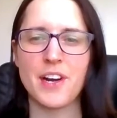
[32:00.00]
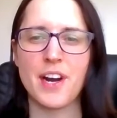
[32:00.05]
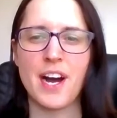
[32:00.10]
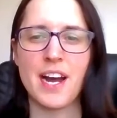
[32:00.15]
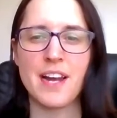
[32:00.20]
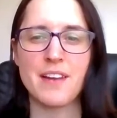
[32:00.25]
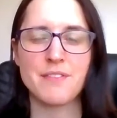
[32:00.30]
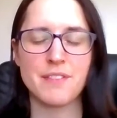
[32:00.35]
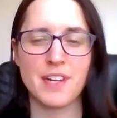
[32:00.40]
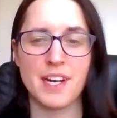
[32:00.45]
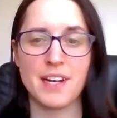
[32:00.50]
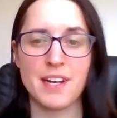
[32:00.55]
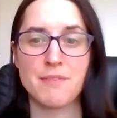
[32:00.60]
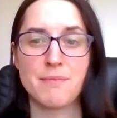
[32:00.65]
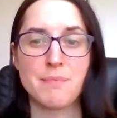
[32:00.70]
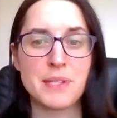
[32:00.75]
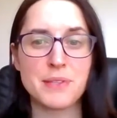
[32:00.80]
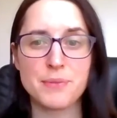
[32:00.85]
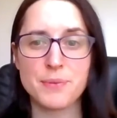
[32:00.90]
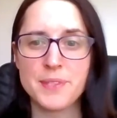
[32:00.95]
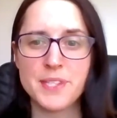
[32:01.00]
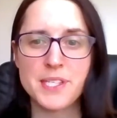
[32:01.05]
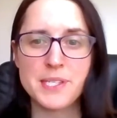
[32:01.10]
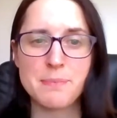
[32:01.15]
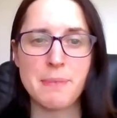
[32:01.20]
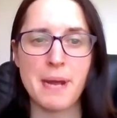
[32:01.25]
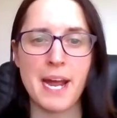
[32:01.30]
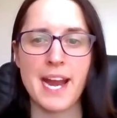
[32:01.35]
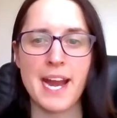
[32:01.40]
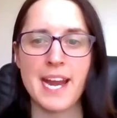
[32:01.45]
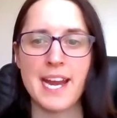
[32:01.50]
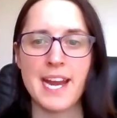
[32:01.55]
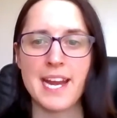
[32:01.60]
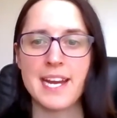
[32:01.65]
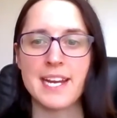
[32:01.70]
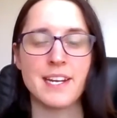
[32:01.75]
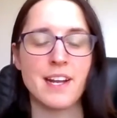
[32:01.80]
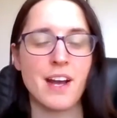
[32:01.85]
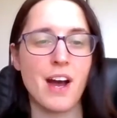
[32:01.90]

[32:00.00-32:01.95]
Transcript: I've I've been through this pain,